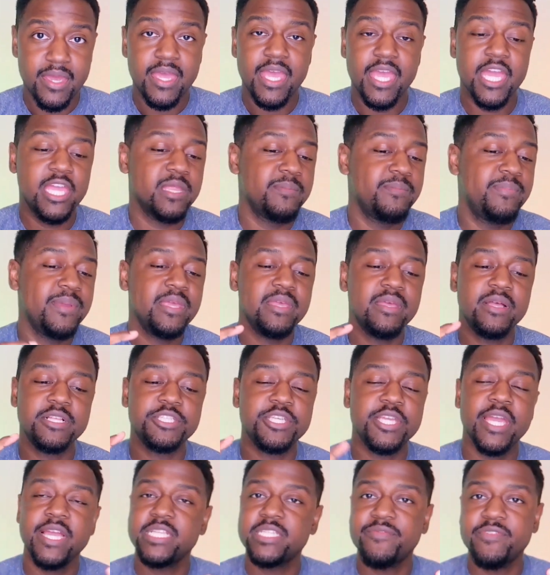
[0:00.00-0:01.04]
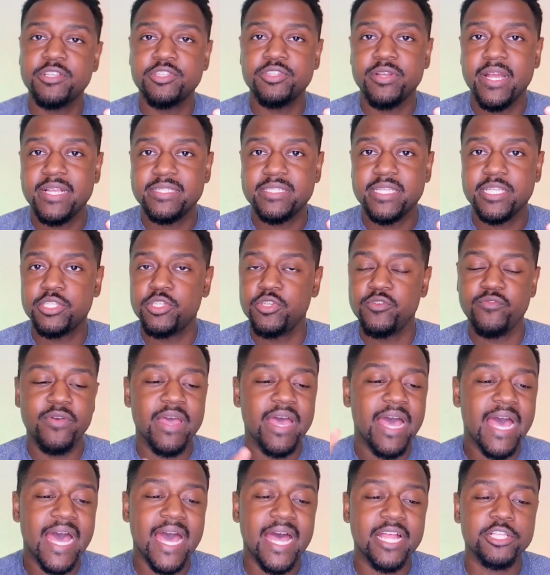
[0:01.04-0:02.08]
It could be a change of address that you've
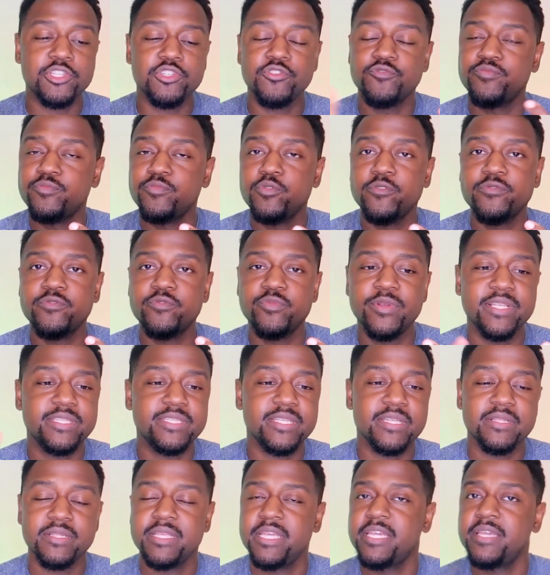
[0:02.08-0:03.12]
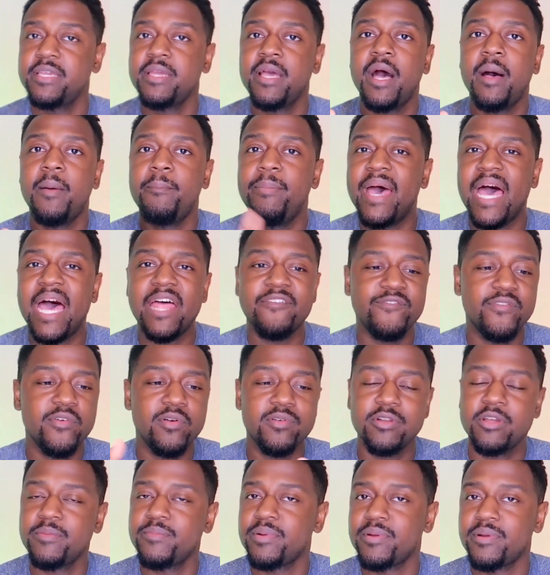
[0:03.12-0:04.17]
had, you moved recently, a bad
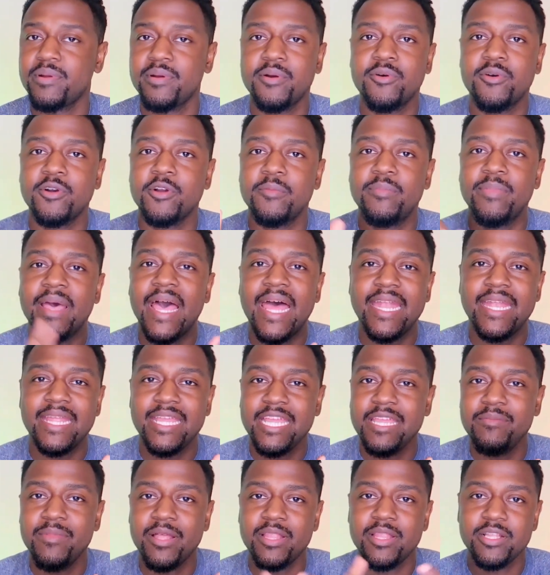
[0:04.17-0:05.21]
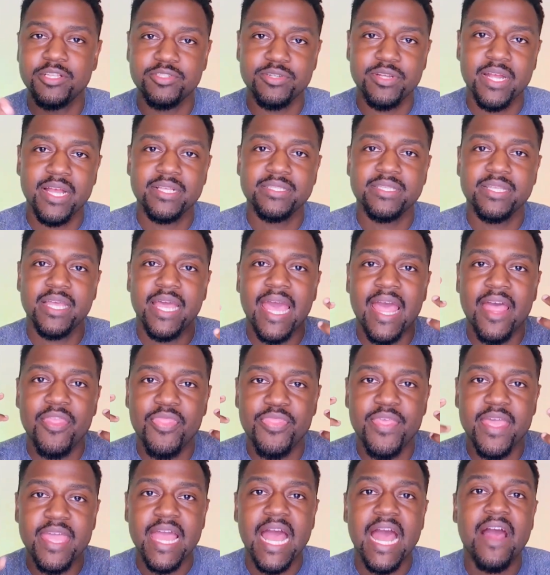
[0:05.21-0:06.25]
phone number or a bad email address,
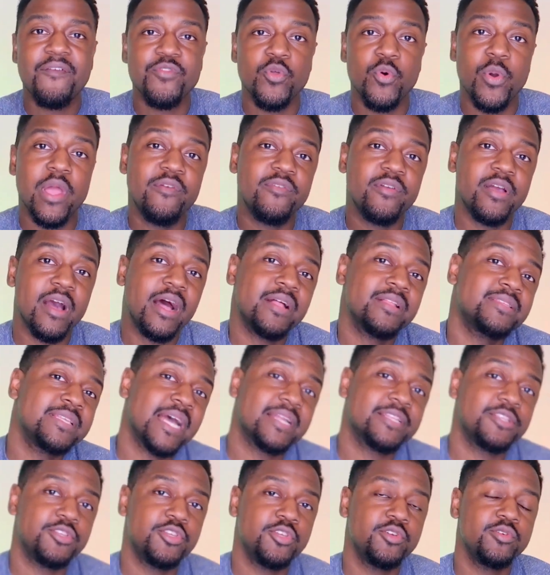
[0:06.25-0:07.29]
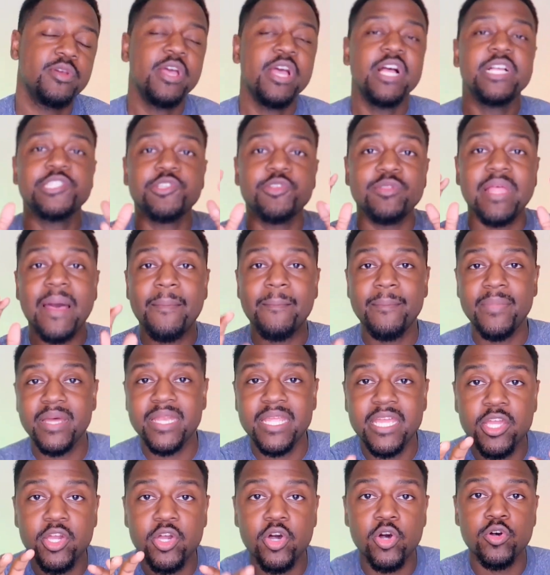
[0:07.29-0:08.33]
and they have no way of contacting you. So that
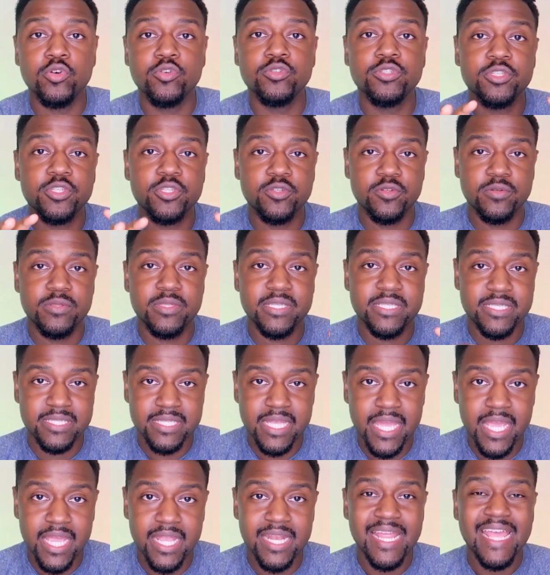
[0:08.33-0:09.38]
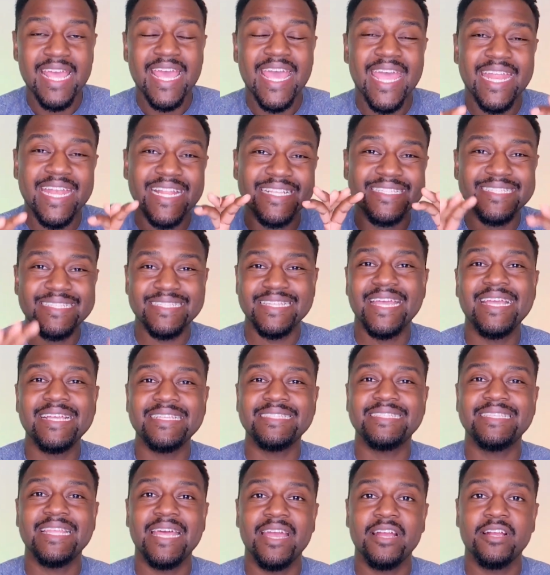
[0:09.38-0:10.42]
money goes to the state and it
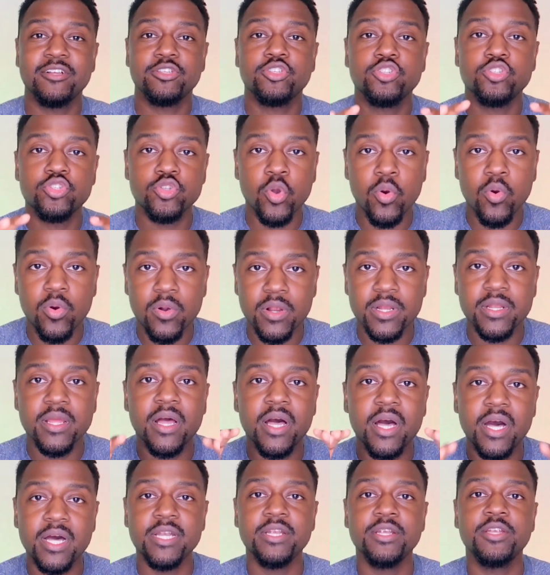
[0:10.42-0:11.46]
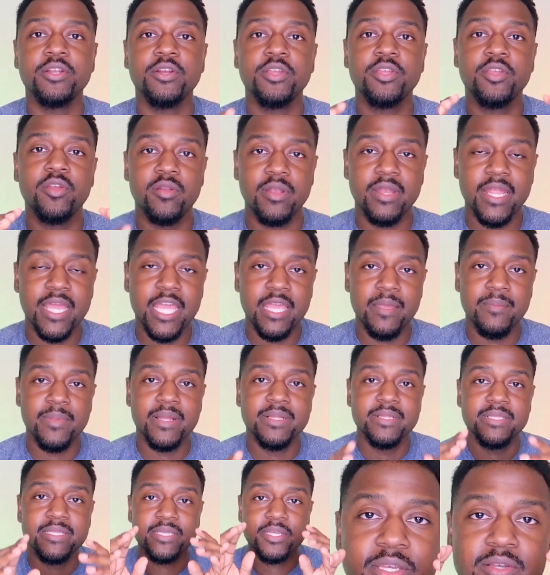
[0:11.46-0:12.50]
stays there stored under your name
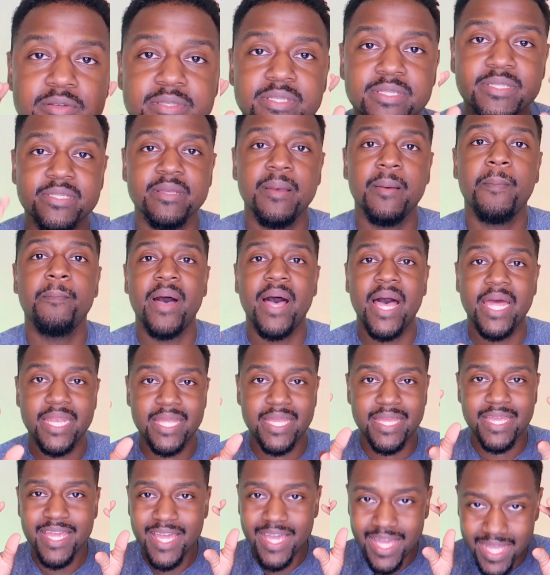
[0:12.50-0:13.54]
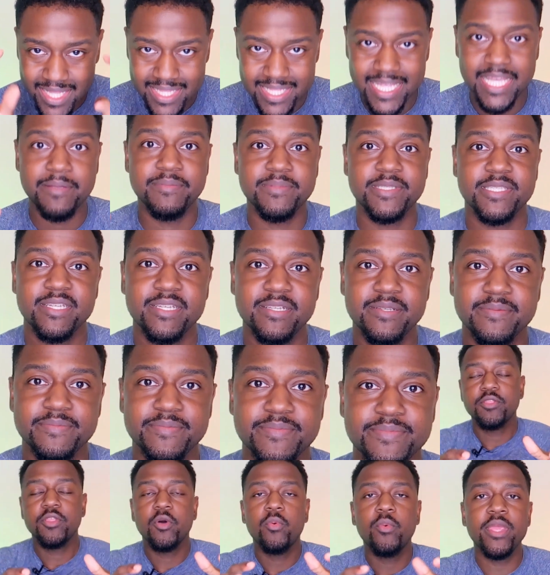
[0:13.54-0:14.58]
until somebody claims it.
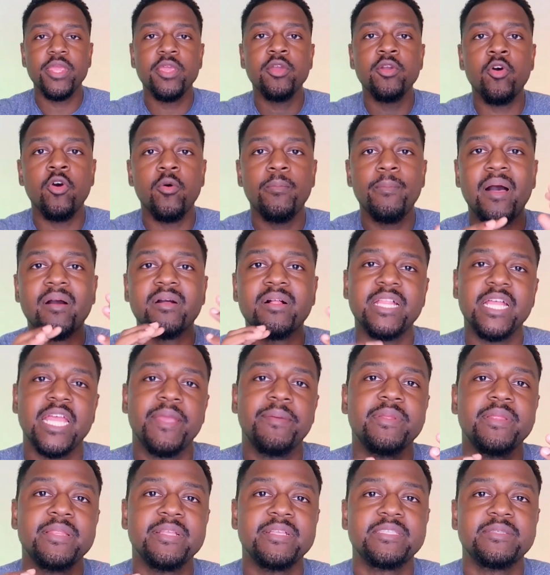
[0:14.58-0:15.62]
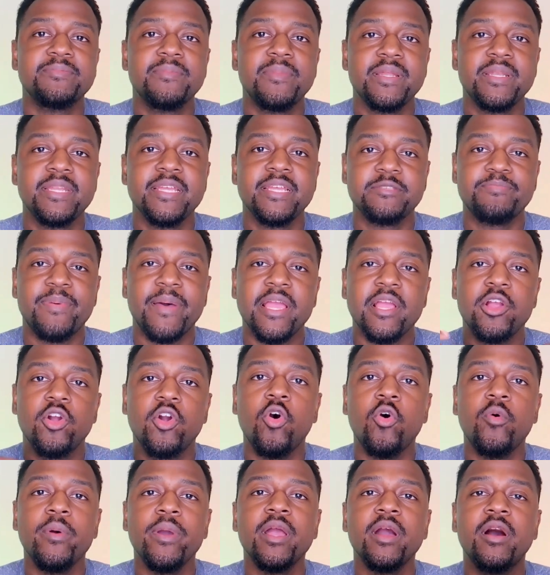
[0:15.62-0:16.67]
So the way you go about claiming this money is by
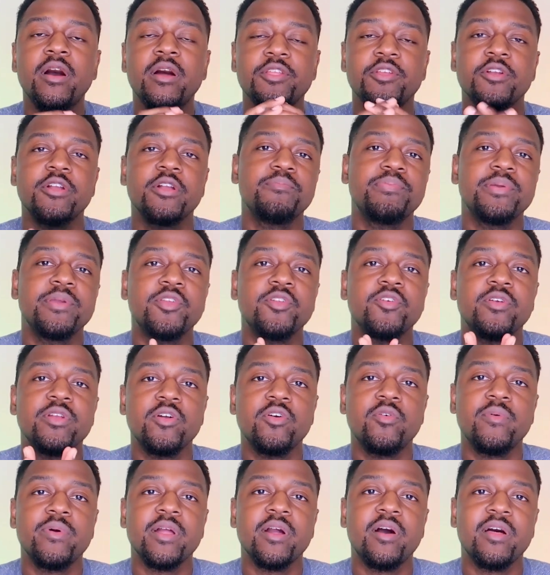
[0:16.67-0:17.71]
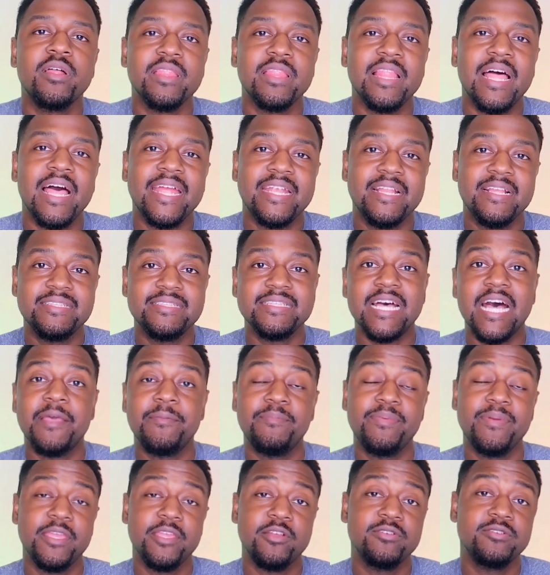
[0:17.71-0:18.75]
going on your computer and going online and
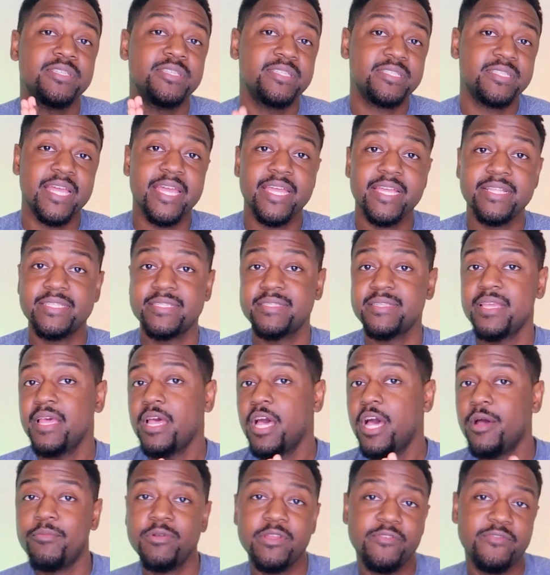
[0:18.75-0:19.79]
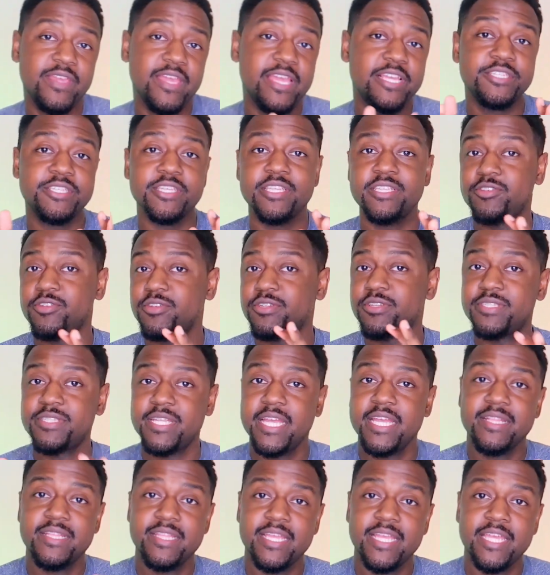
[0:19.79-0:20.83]
typing your state's abbreviations or your
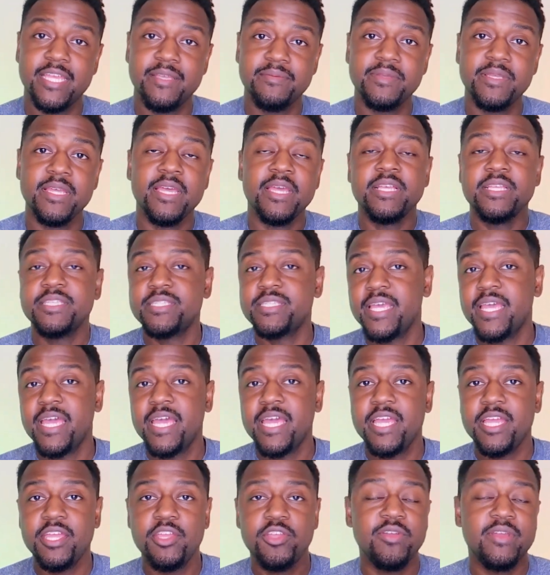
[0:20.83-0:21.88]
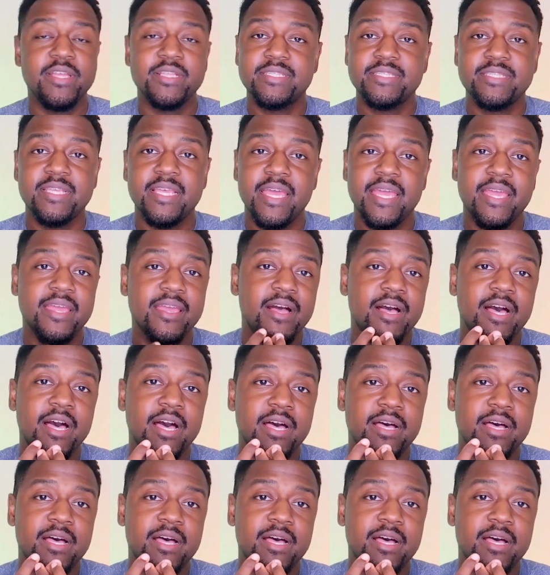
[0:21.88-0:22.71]
state name. You can say